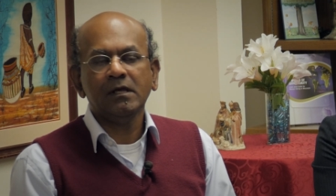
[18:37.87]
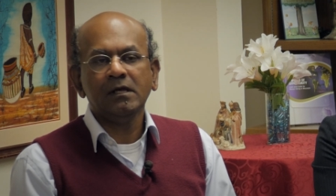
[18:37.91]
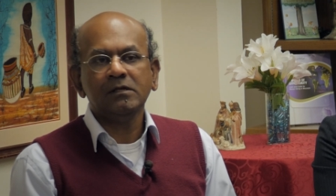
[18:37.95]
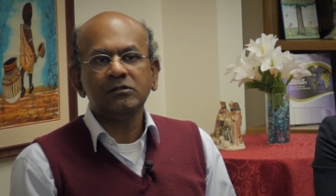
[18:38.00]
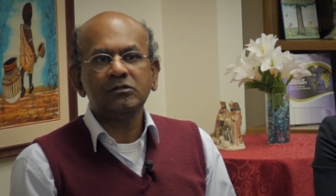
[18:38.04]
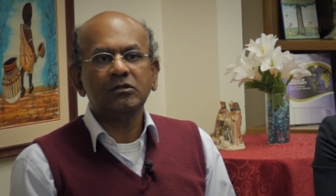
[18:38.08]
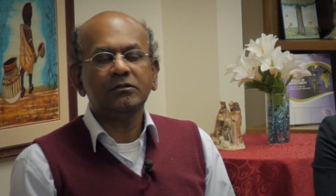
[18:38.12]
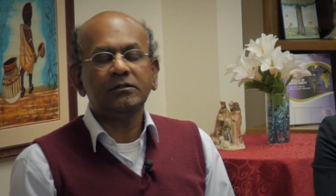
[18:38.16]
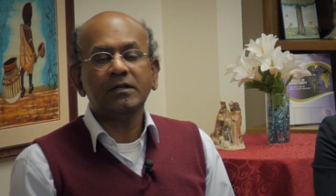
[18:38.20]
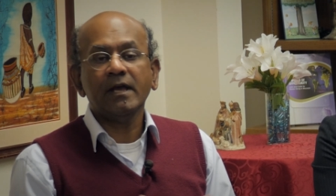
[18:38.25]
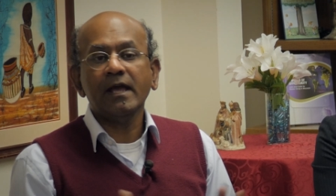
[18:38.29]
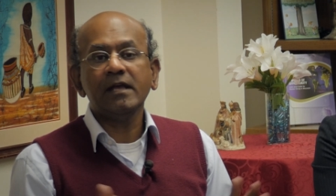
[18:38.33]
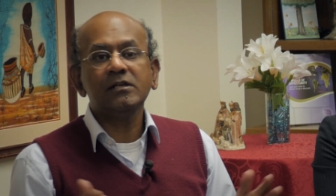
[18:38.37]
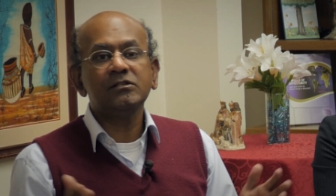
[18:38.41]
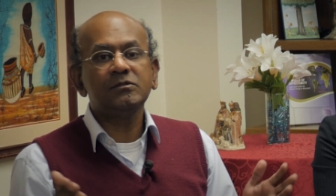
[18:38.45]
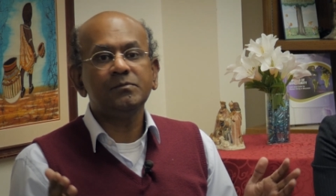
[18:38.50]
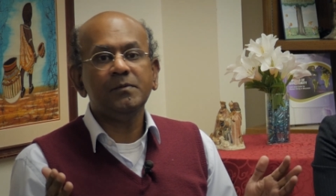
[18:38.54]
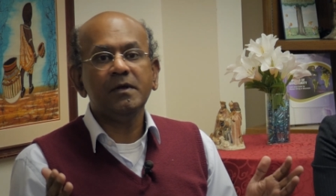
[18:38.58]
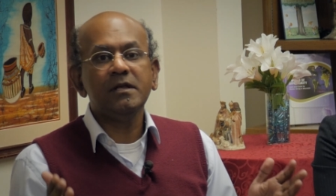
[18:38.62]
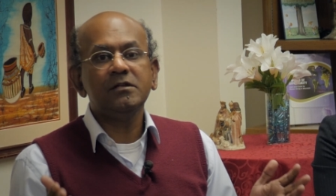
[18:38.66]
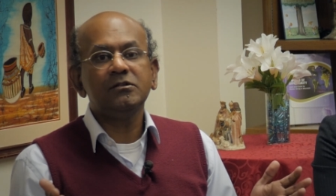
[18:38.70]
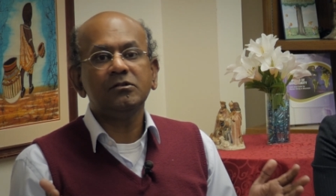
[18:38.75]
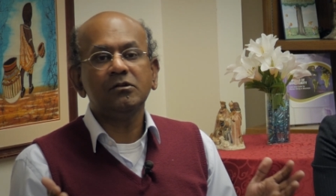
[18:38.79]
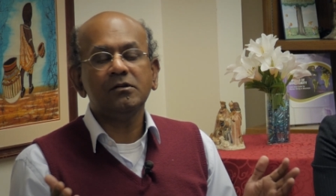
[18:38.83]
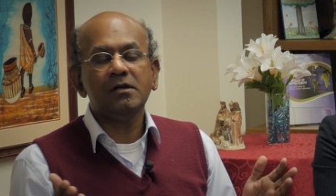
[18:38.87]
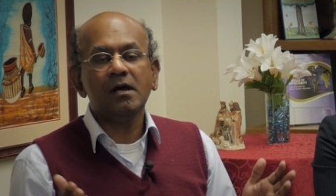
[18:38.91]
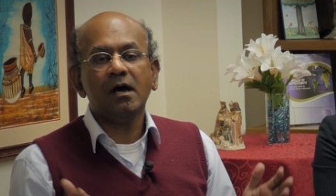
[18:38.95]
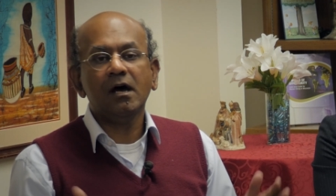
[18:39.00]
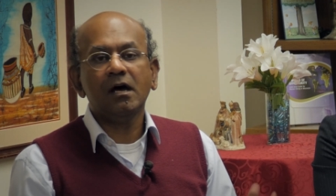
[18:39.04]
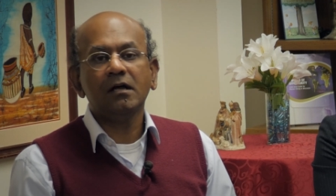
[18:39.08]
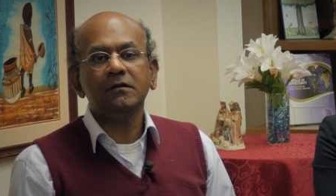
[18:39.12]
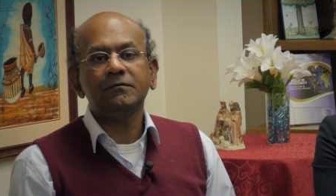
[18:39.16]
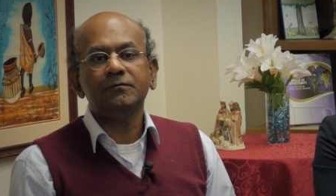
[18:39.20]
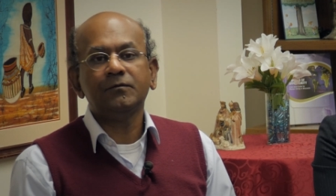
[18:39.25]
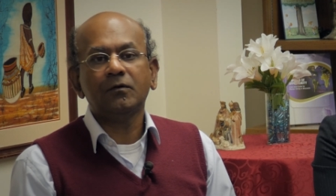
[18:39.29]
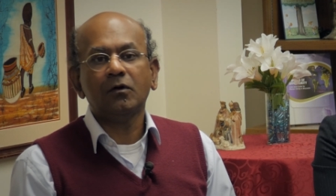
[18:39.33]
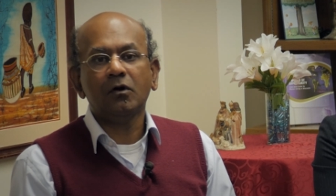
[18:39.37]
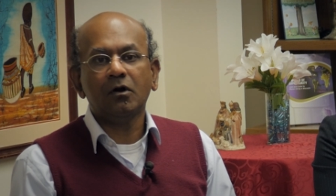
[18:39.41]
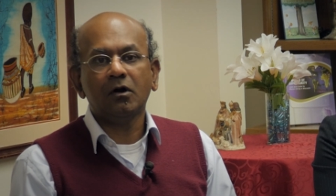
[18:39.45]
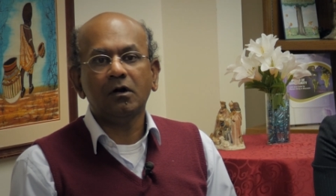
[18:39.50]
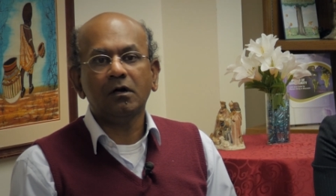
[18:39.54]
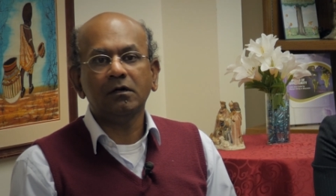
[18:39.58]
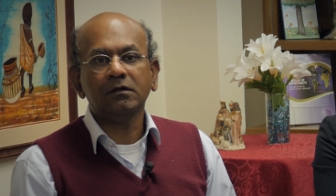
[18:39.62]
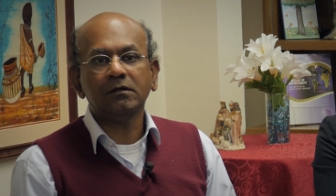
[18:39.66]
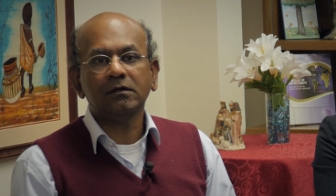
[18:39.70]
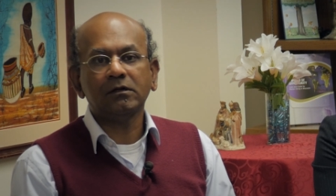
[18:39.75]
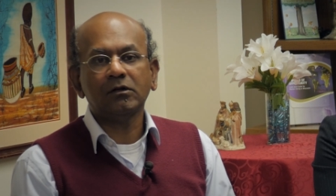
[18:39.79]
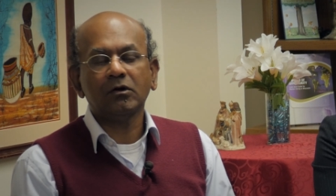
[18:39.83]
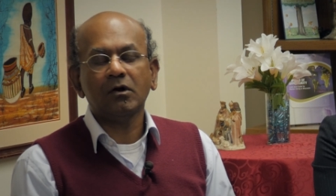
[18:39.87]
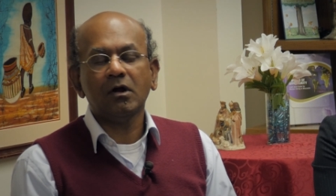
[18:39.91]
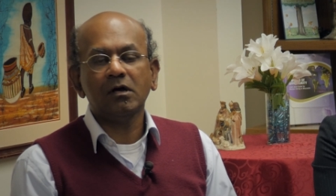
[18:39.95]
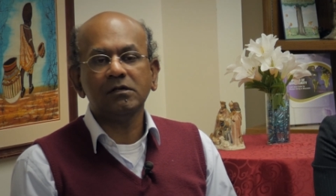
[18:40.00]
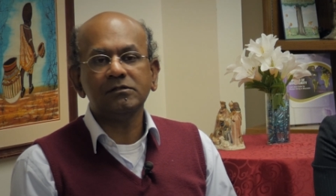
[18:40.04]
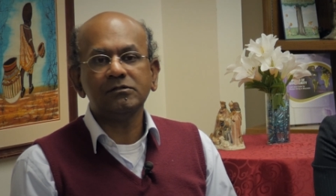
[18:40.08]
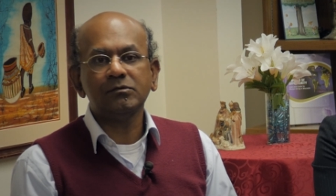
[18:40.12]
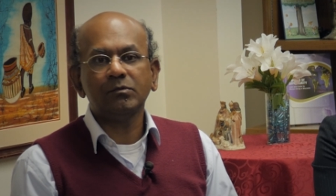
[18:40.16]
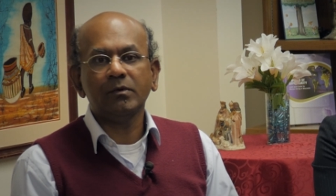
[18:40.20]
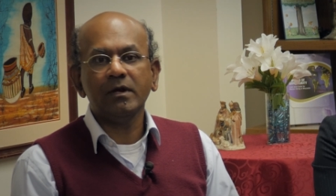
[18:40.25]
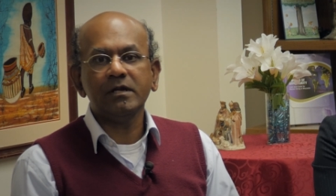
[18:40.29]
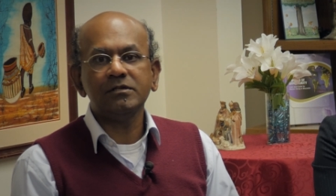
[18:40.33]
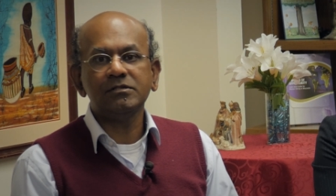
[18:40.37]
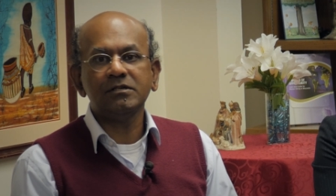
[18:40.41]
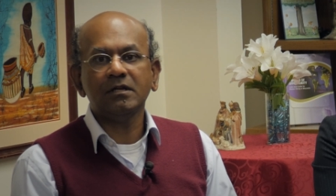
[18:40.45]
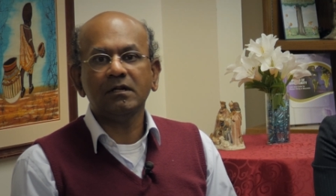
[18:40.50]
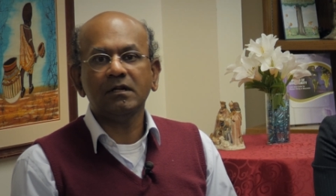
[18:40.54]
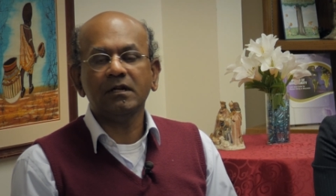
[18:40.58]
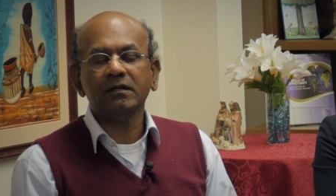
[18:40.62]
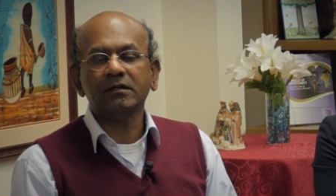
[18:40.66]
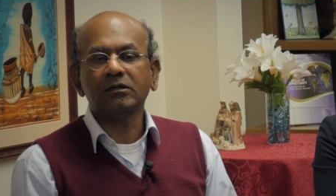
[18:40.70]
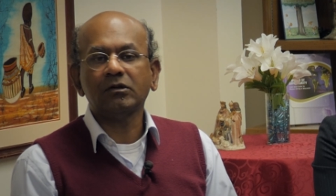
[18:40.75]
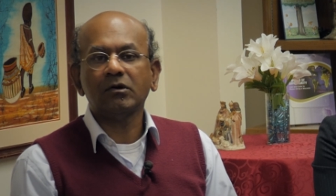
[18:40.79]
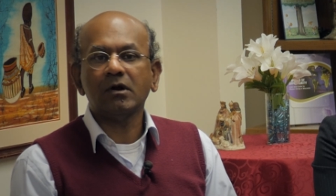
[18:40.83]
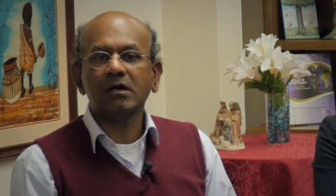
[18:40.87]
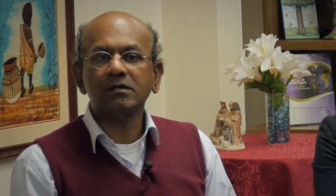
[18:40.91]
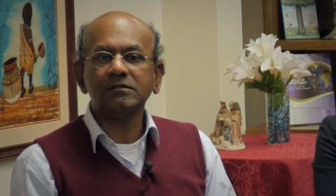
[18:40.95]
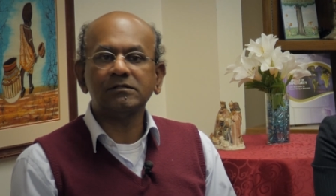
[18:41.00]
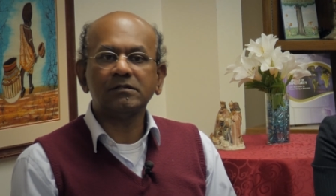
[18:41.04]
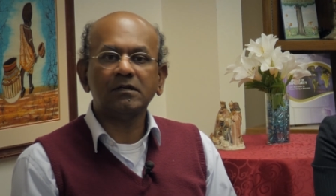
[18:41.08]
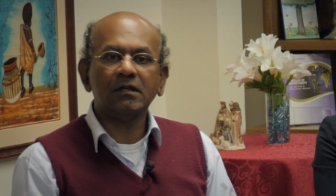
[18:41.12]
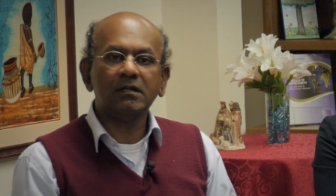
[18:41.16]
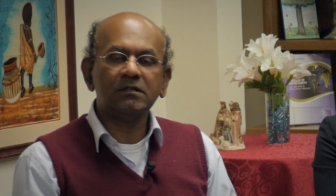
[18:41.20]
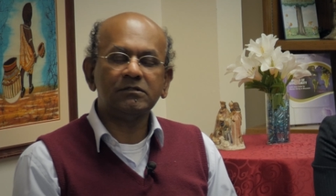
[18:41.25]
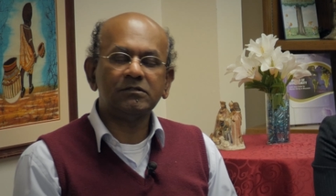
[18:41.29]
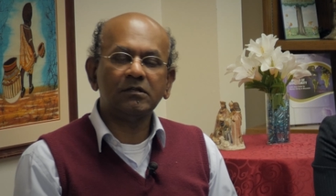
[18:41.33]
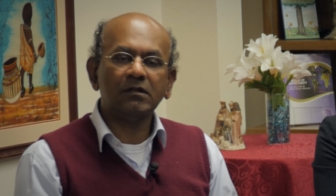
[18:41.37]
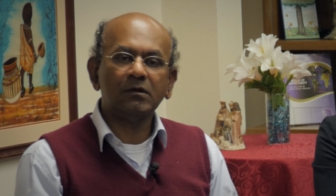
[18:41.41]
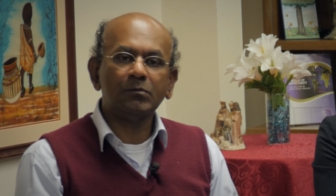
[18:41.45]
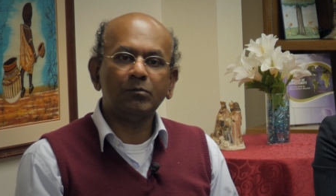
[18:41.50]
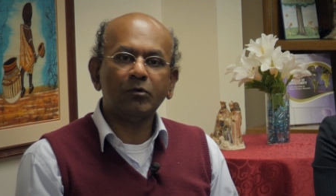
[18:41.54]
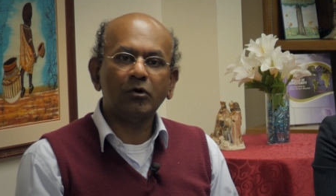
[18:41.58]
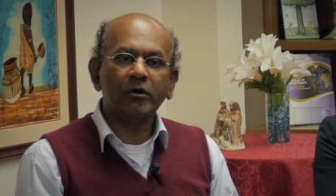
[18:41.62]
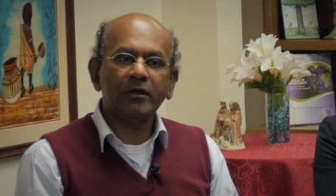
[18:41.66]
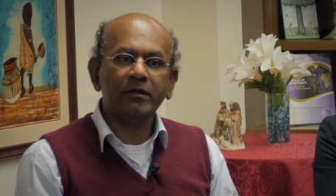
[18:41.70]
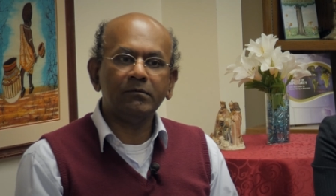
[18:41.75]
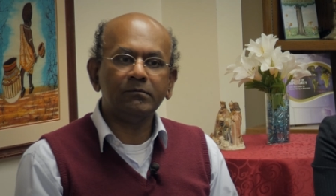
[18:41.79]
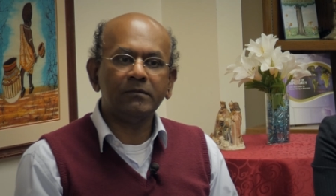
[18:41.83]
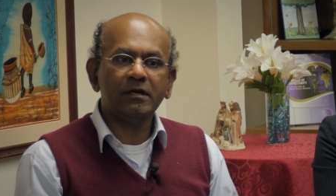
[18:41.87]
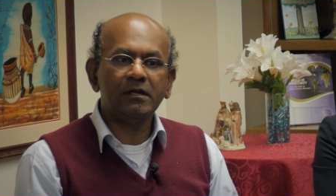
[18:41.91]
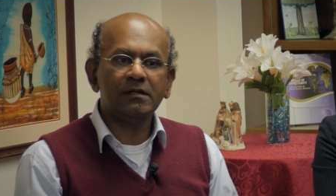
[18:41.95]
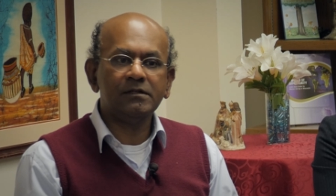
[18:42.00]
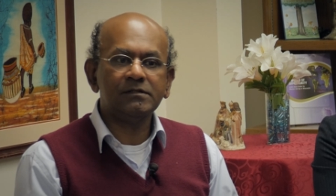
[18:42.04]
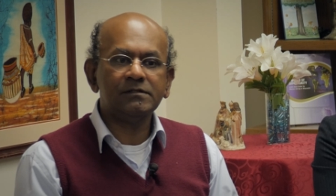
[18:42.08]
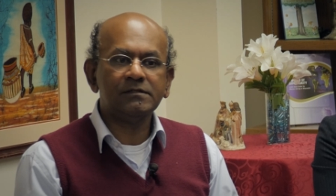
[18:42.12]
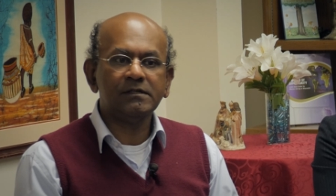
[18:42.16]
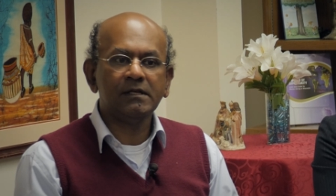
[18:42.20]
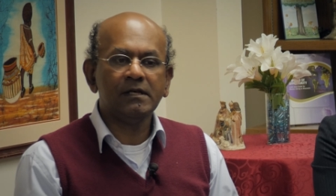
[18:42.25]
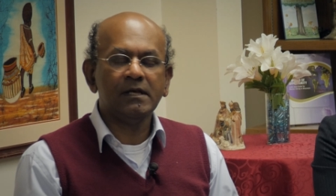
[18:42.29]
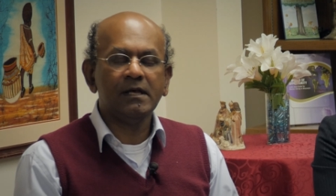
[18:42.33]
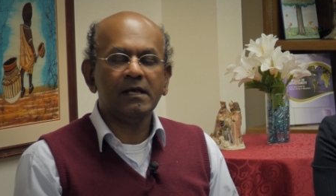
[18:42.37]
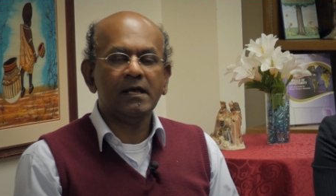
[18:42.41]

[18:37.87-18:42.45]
So thanks be to God for cross-racial and cross-cultural appointments,